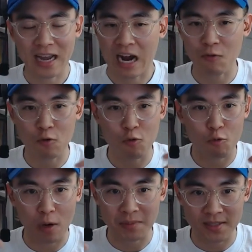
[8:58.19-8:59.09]
However we
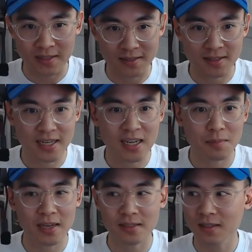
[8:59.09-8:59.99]
represent it in the
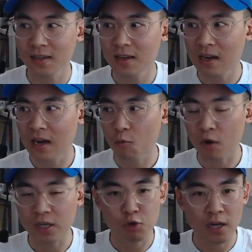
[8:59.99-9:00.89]
database,
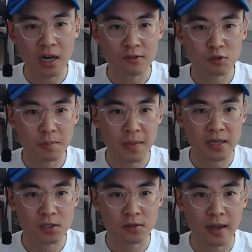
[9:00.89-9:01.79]
what trade-offs we make
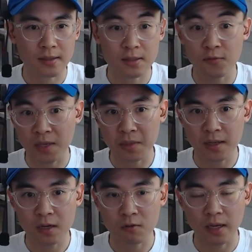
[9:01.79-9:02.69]
so that it's
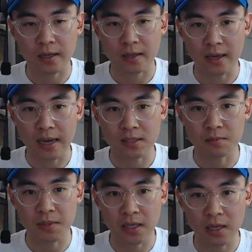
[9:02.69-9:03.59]
Figma-like, right? Like it has to
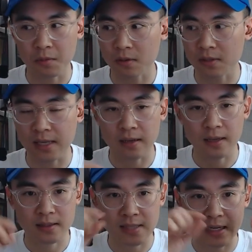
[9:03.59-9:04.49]
be able to send
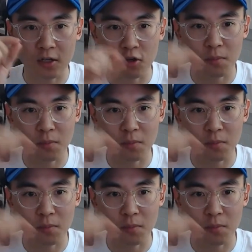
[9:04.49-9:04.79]
like tiny little